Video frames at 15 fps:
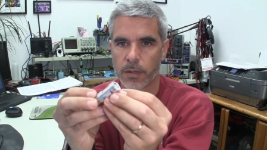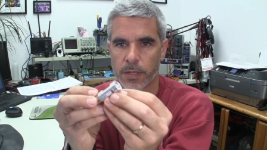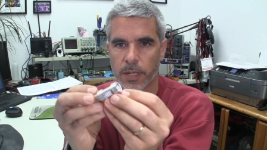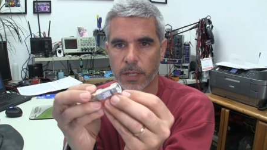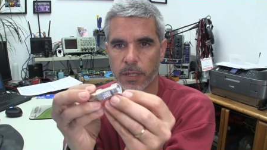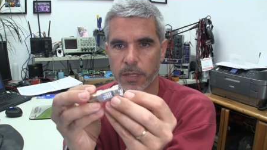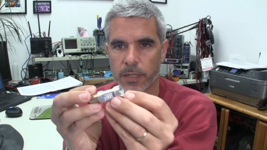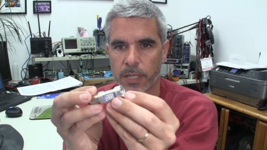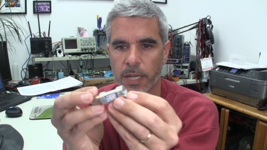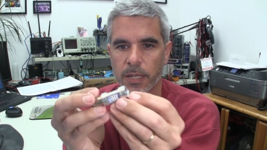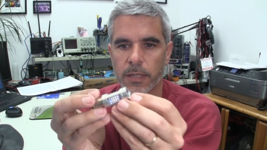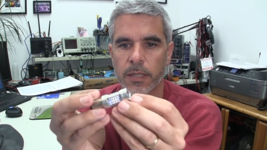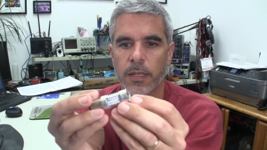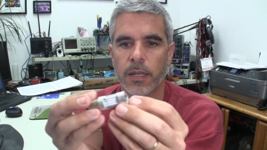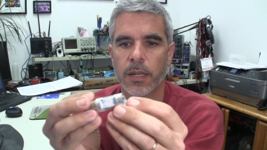take a look at
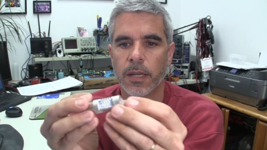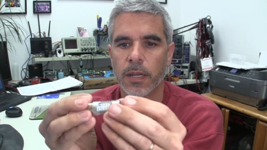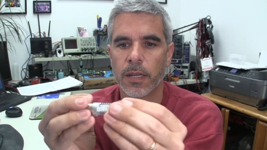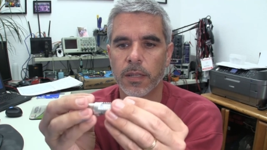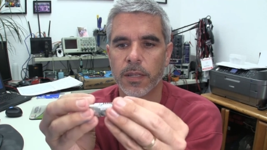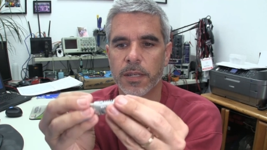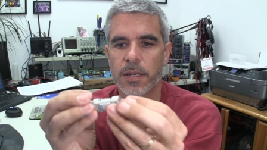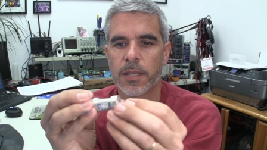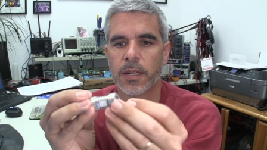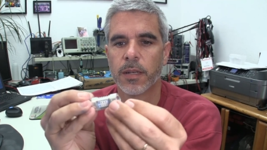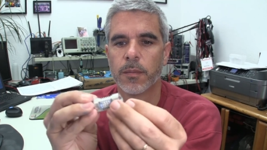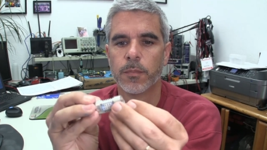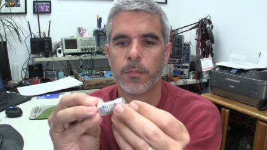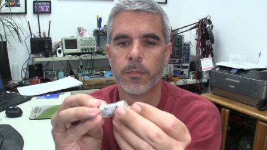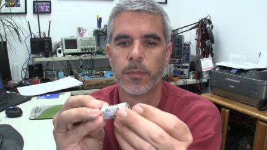that. This is
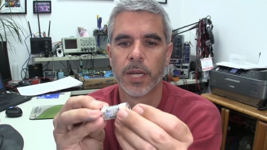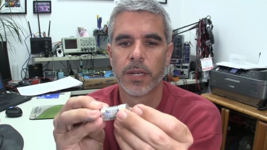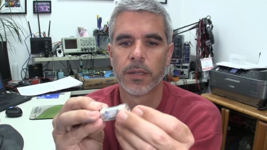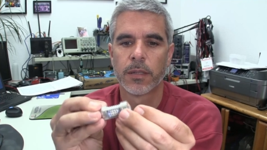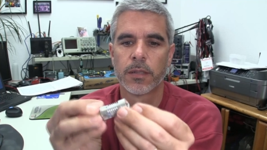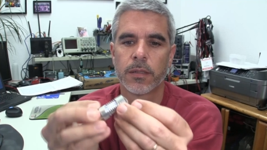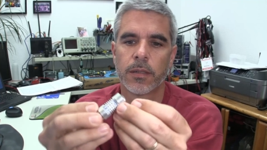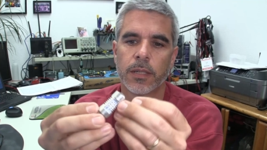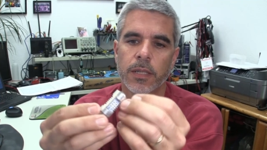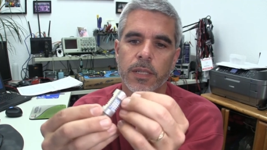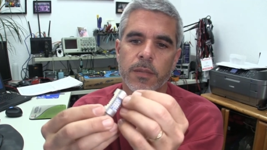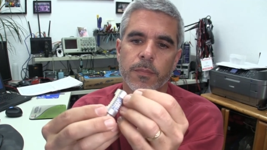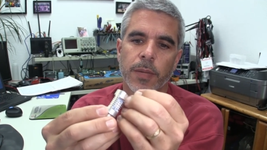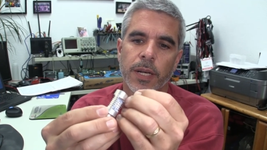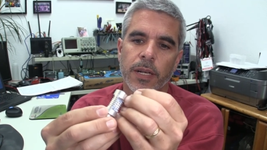a metal, or at
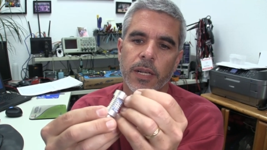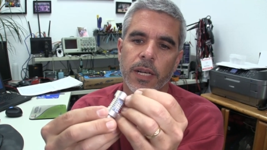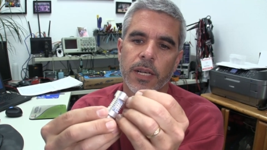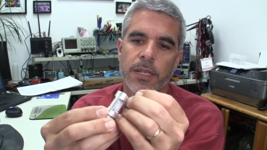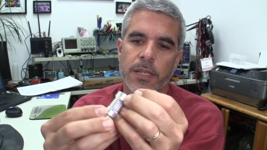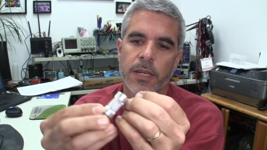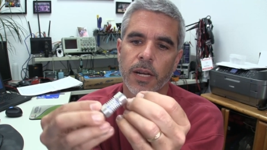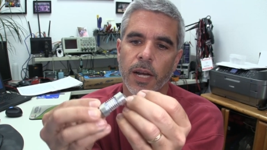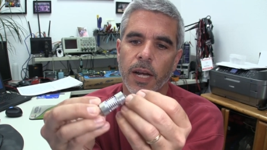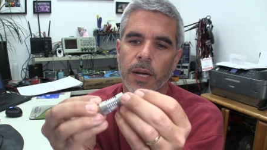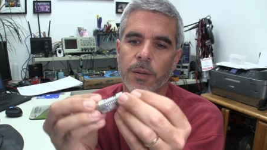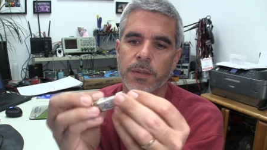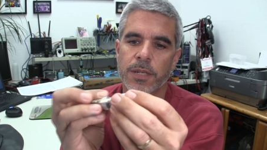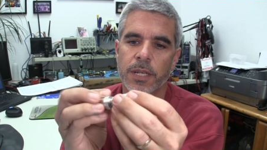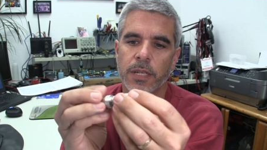least metallized
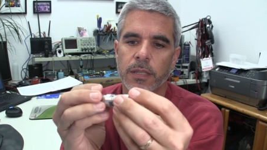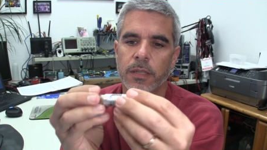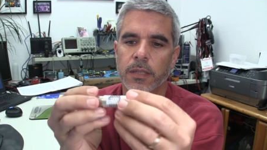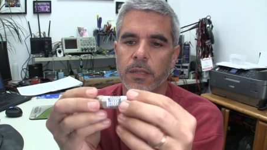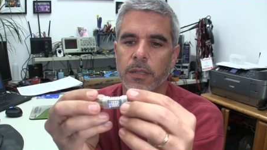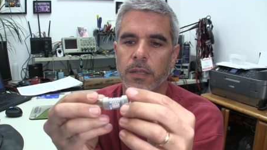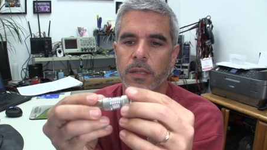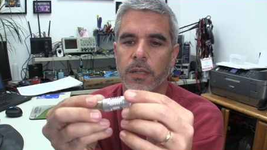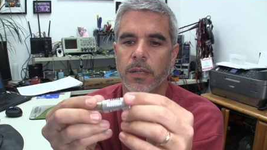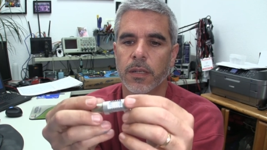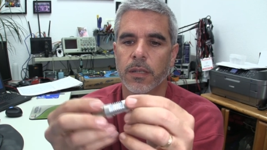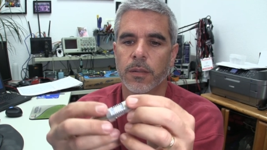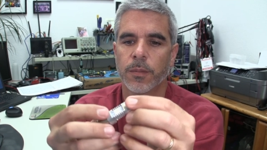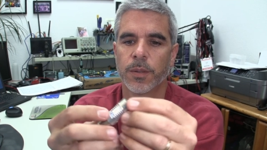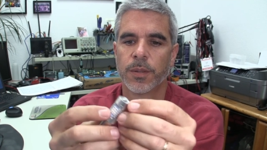housing,
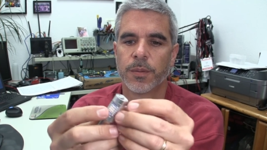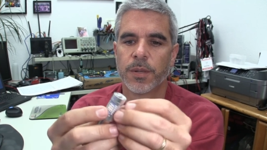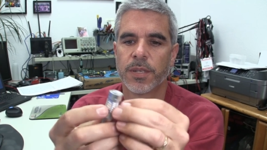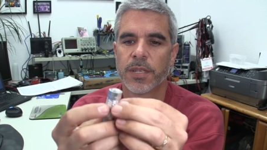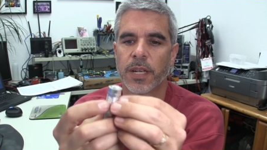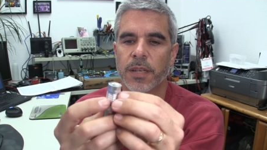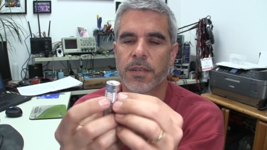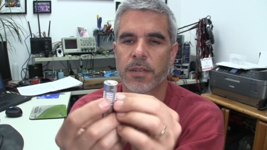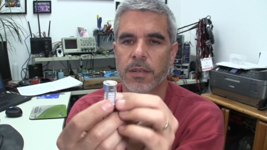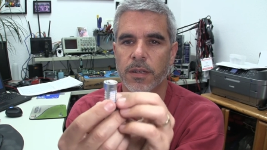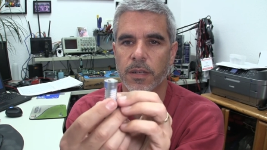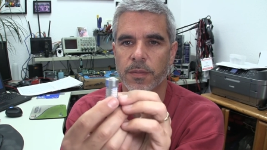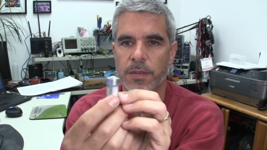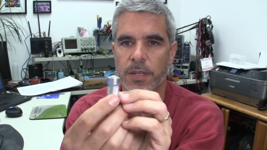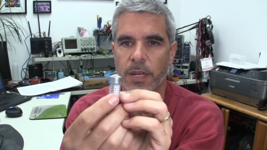with three sets
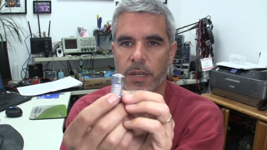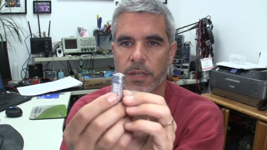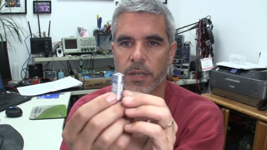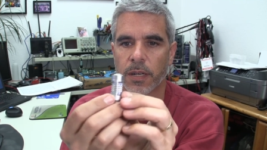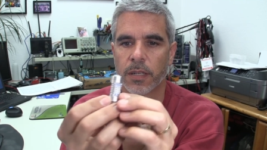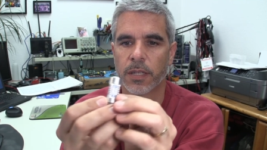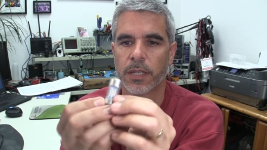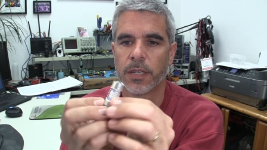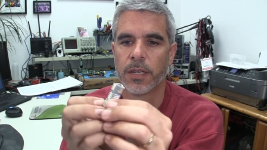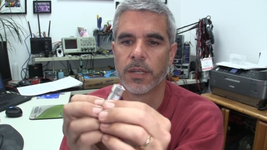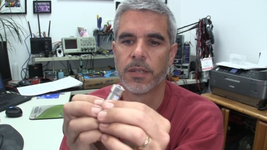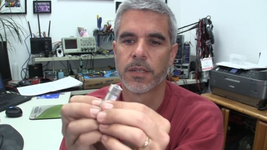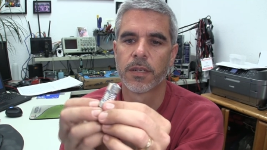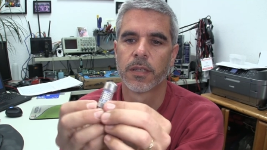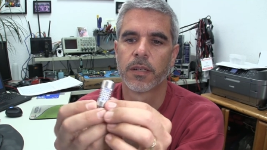of 6
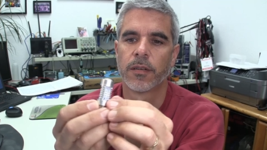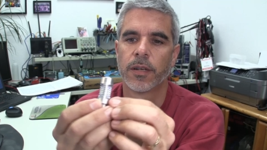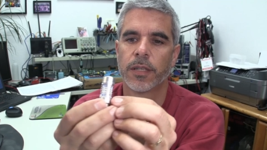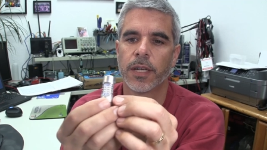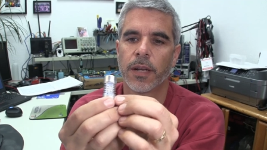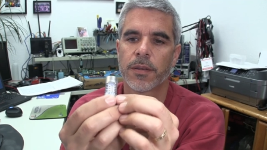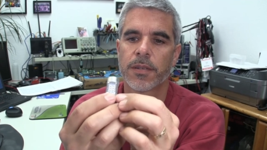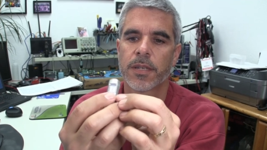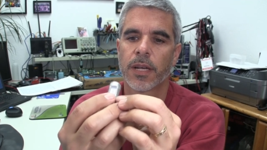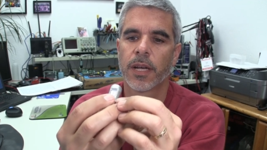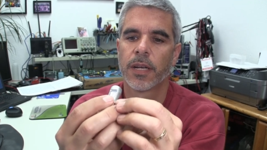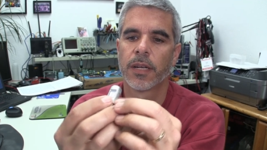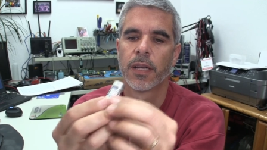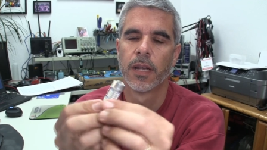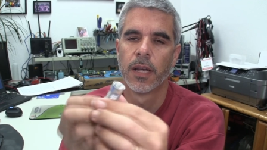LEDs around the
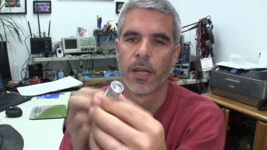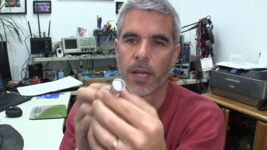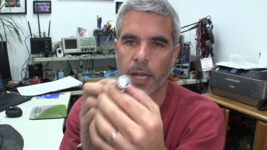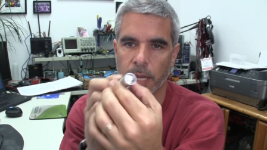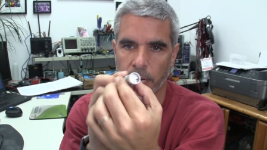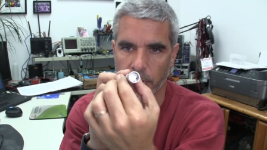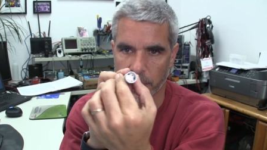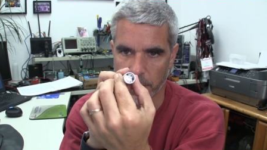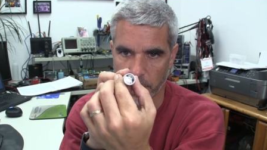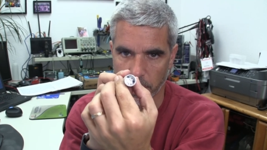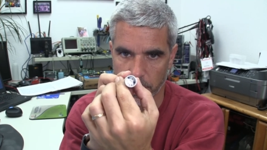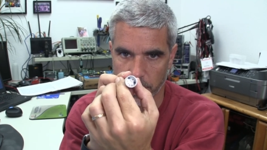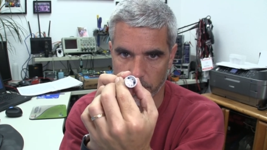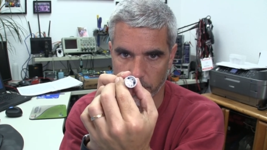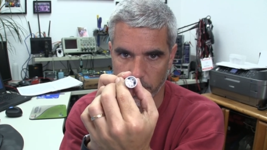outside, and actually
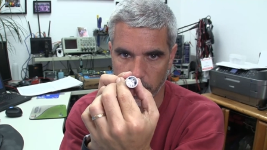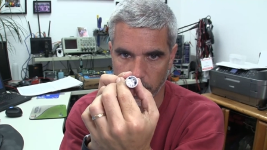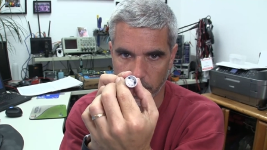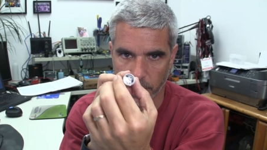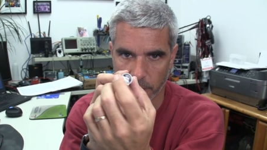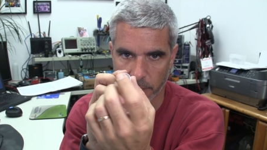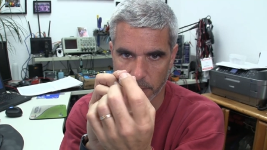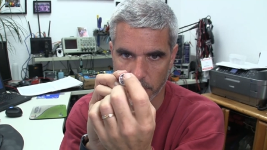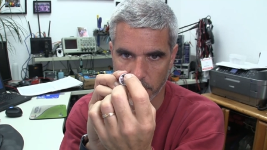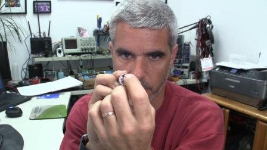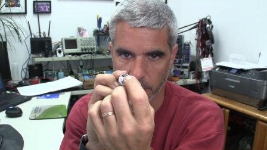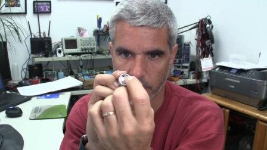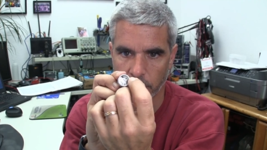has 3 LEDs